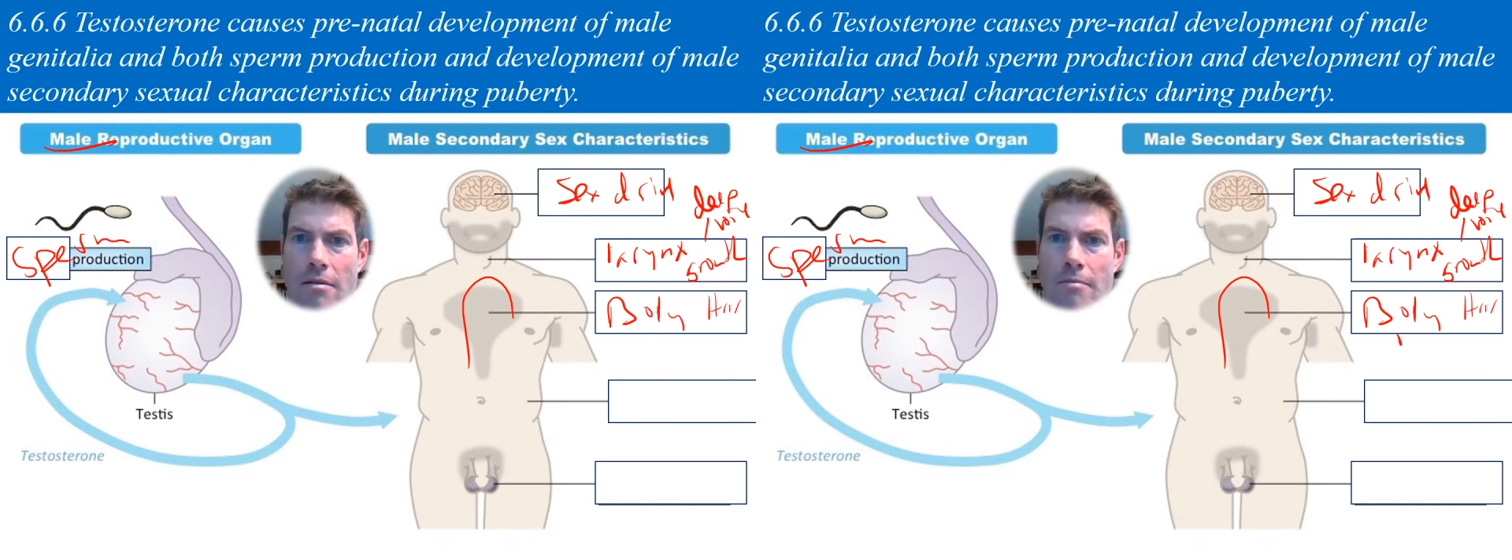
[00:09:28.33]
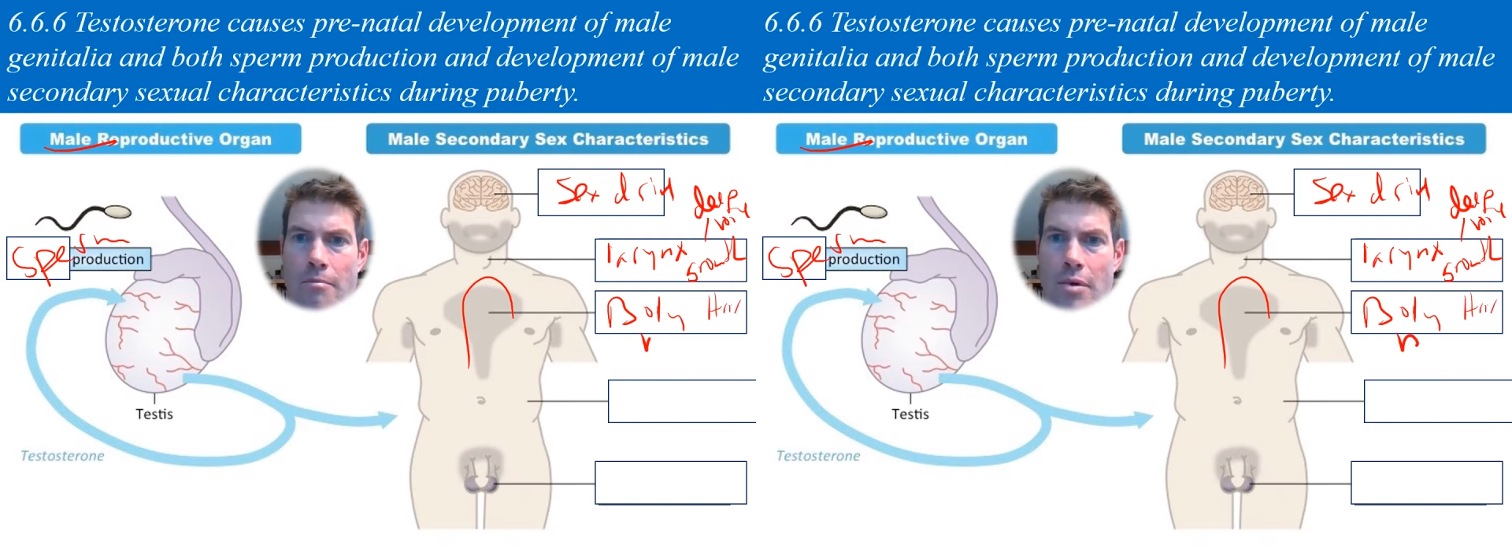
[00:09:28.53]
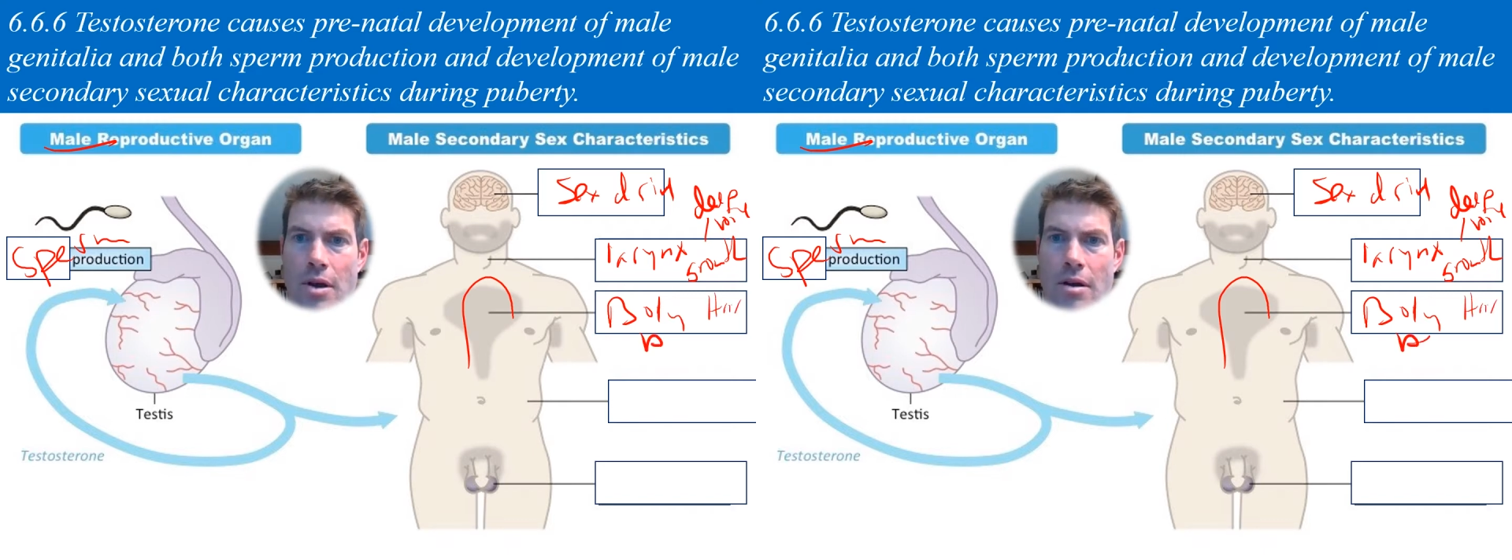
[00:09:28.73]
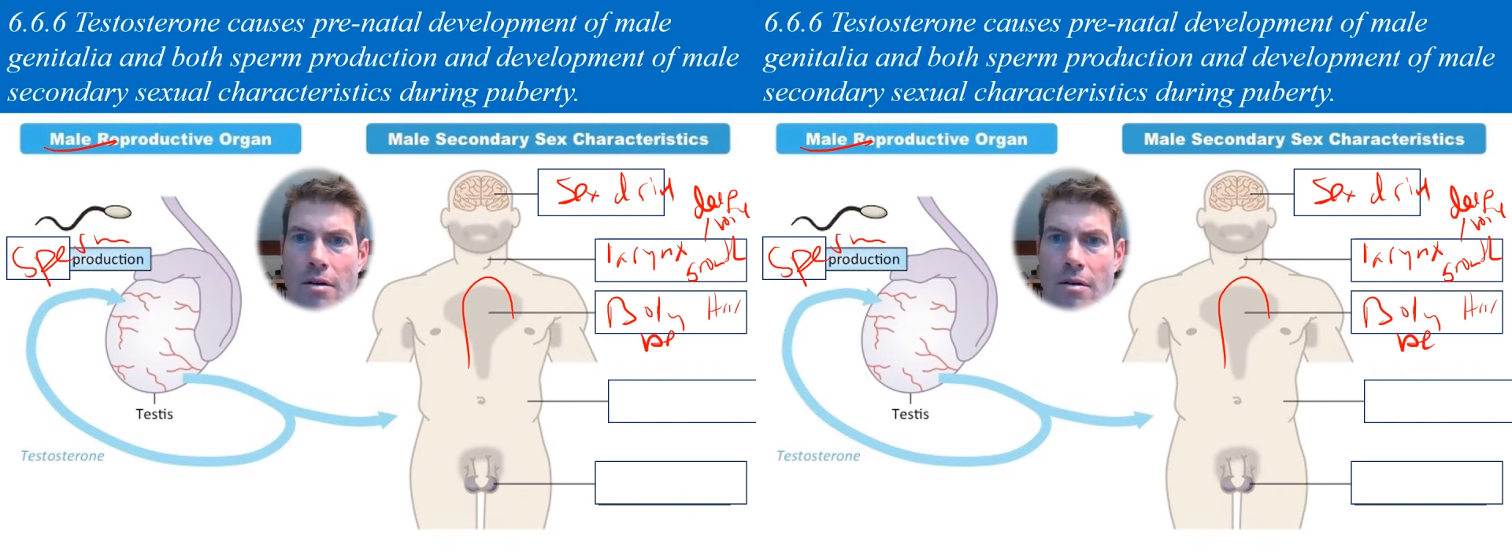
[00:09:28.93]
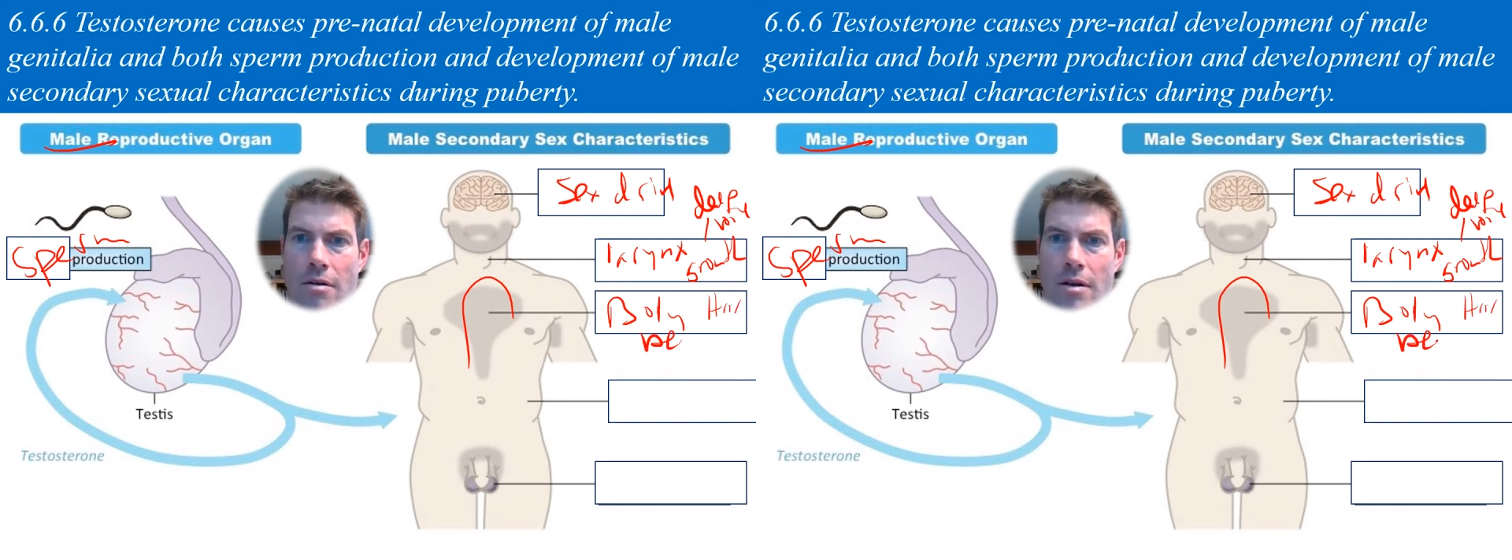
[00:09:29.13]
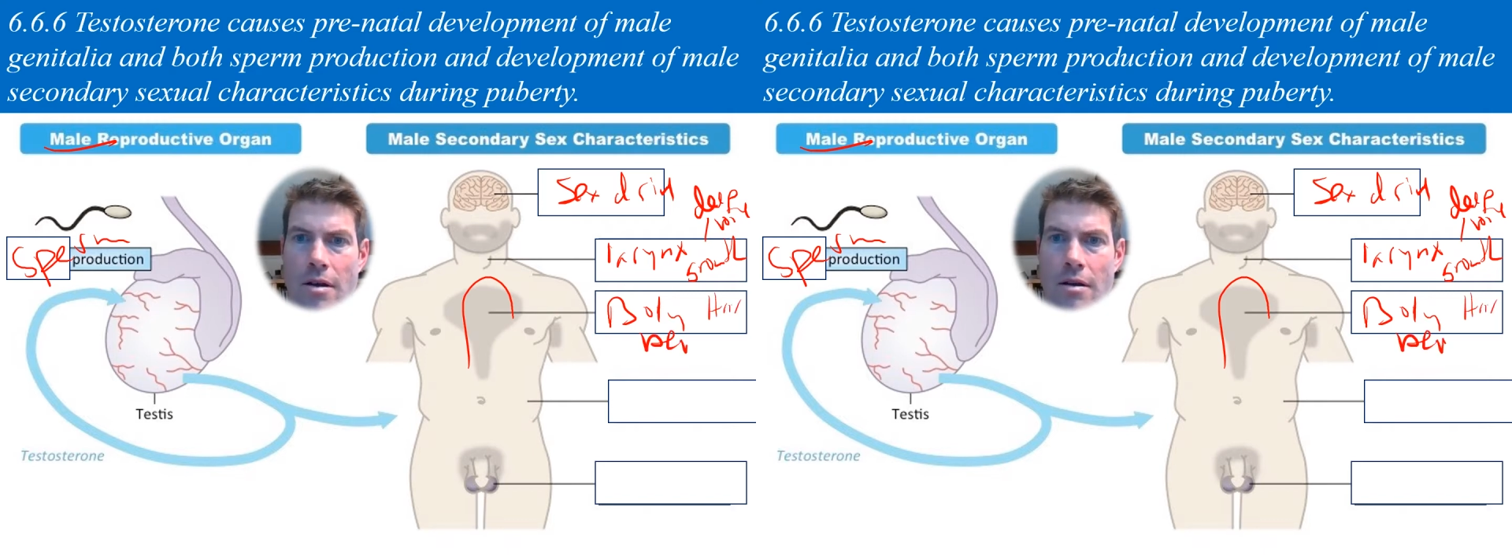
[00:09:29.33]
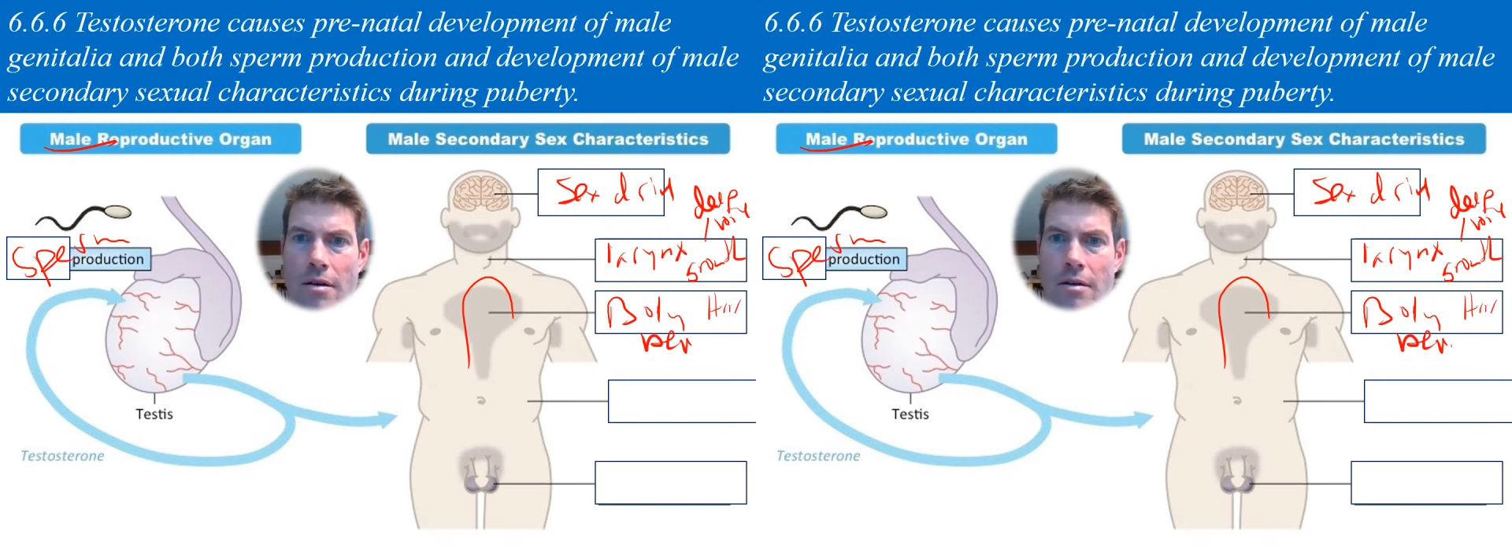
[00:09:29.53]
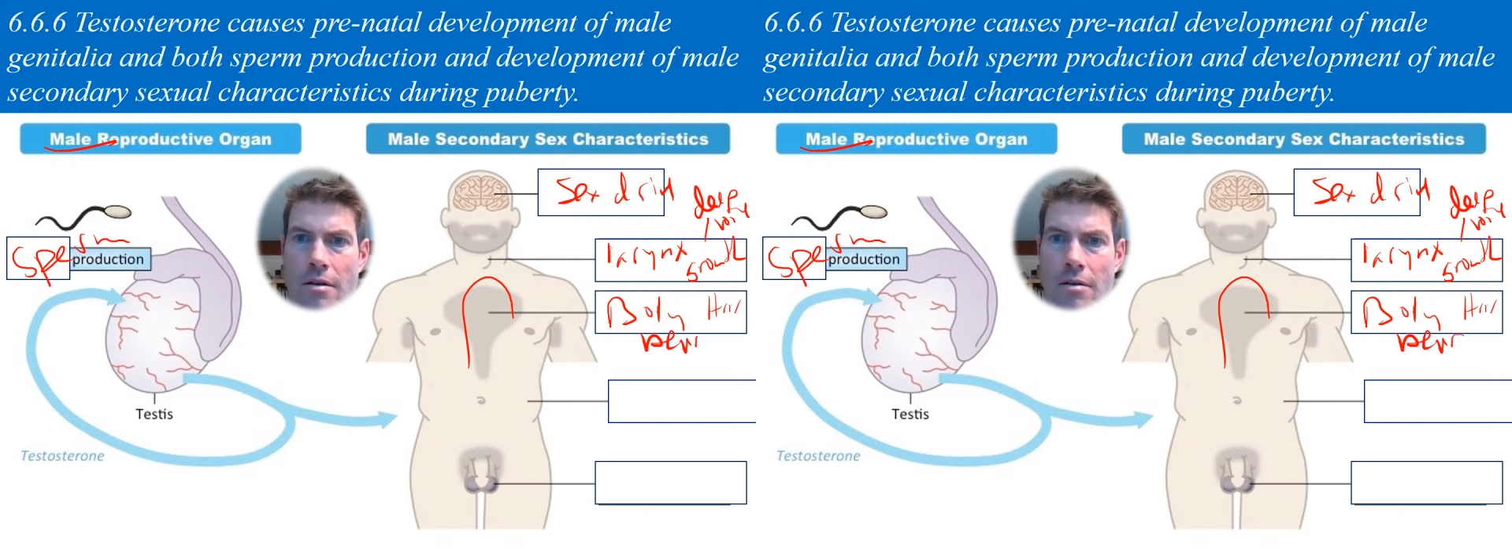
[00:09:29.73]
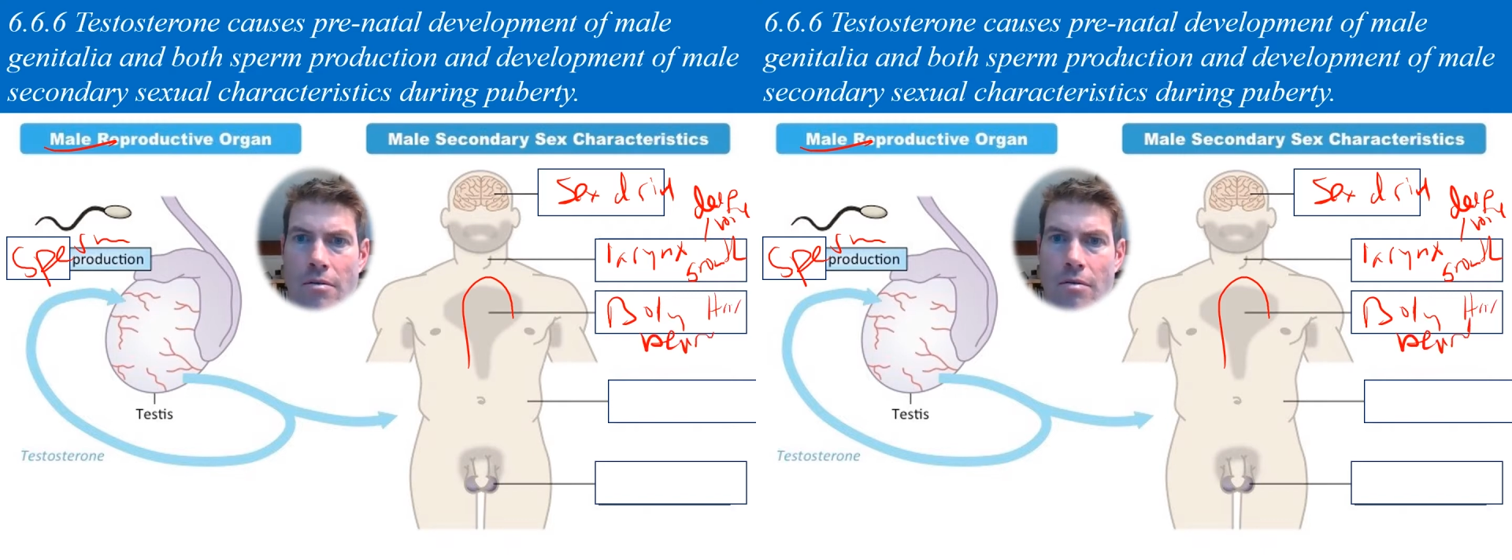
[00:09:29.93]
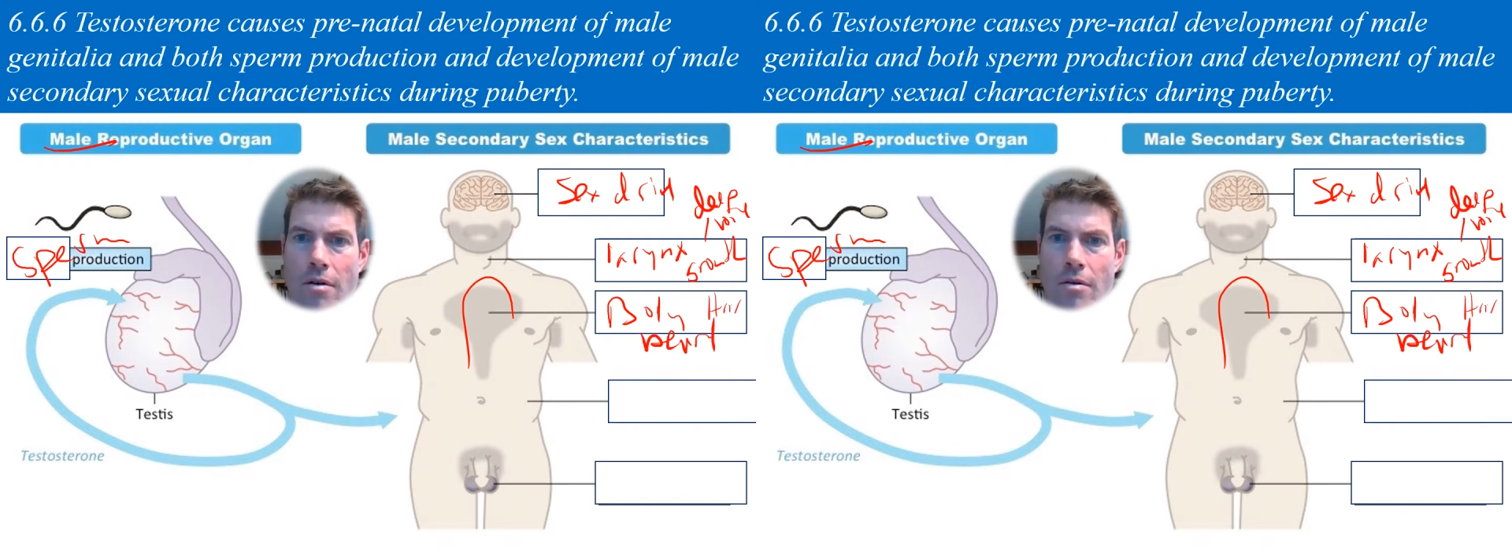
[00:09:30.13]
beard
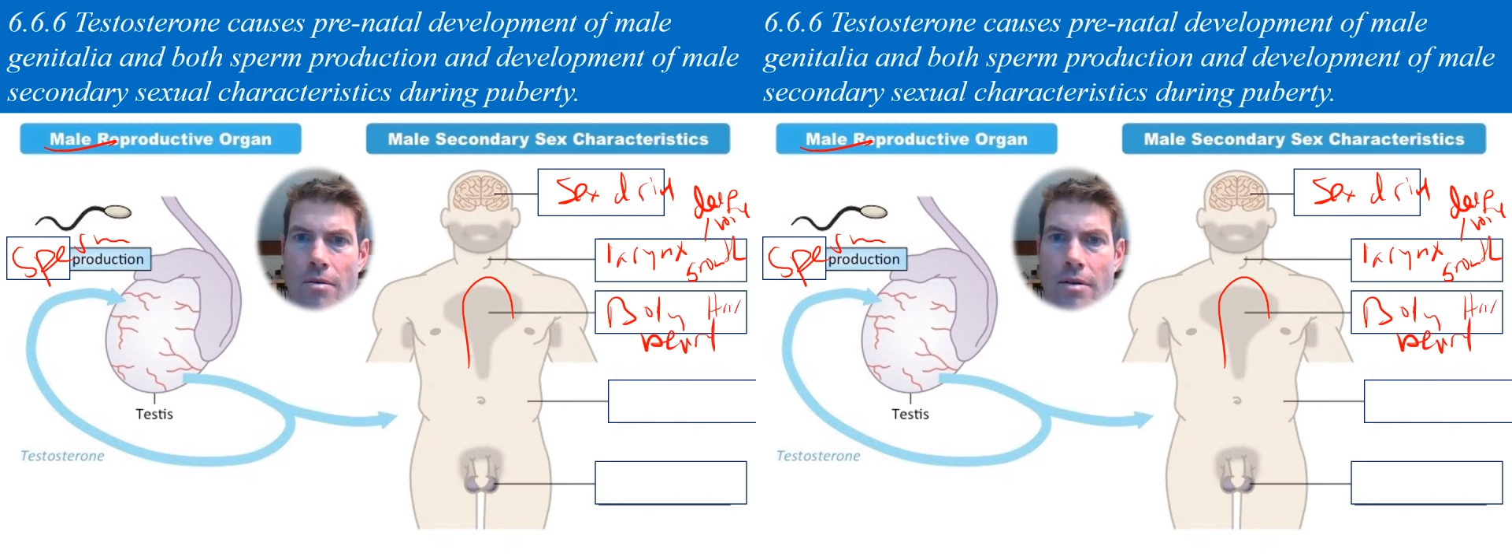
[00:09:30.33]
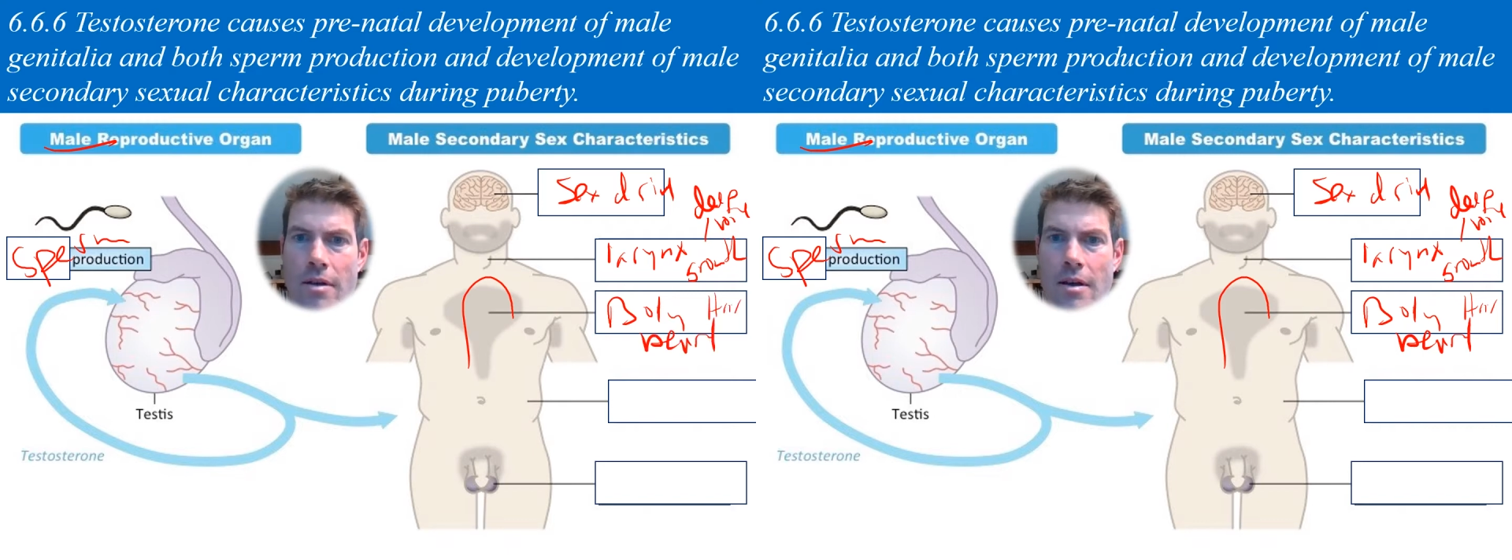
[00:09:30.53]
growth,